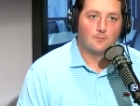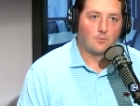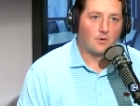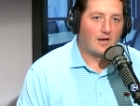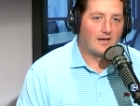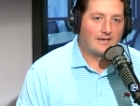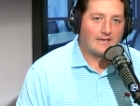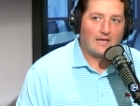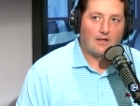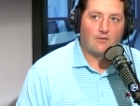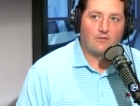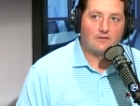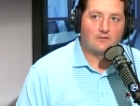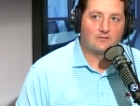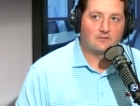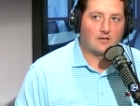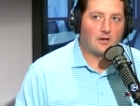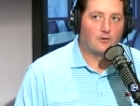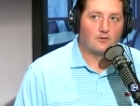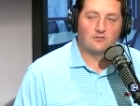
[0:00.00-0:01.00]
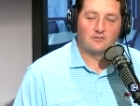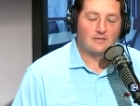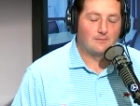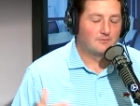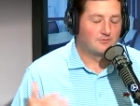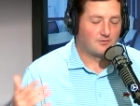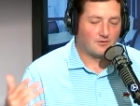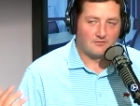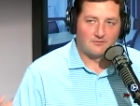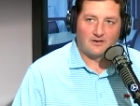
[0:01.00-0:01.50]
Brian Kelly's coached
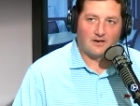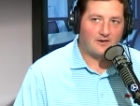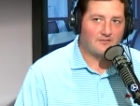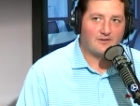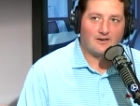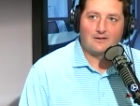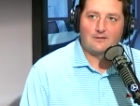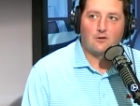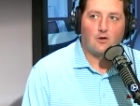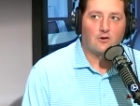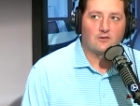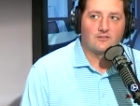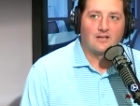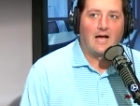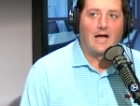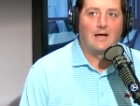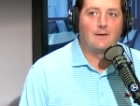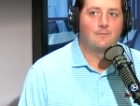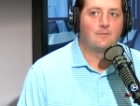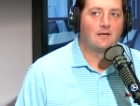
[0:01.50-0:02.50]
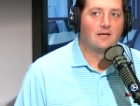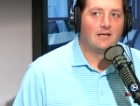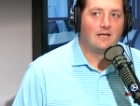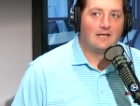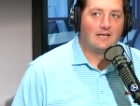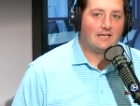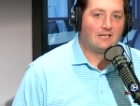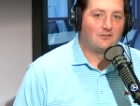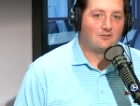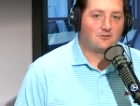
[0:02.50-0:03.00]
teams for a very, very long time.
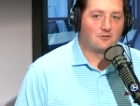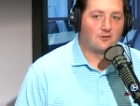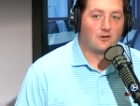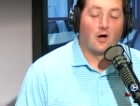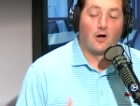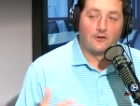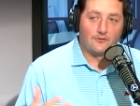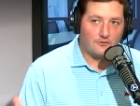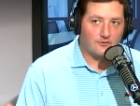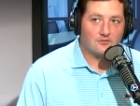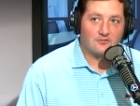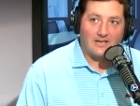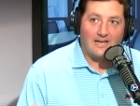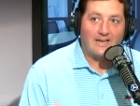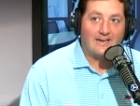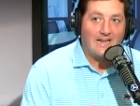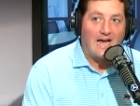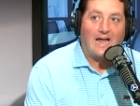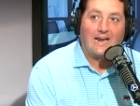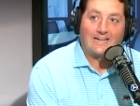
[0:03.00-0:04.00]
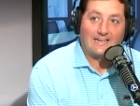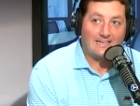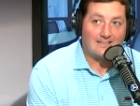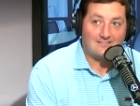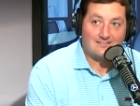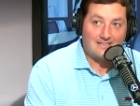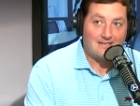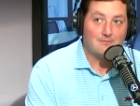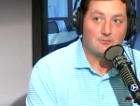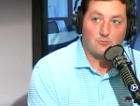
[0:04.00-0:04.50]
He should understand how to
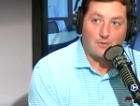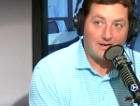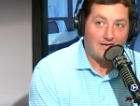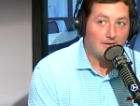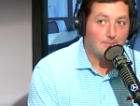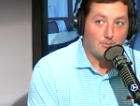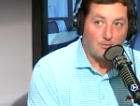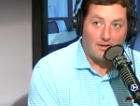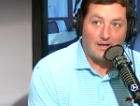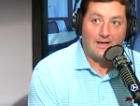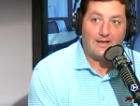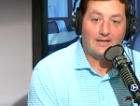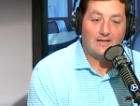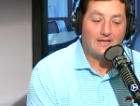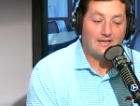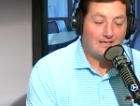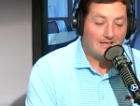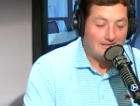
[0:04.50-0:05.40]
get teams ready to play.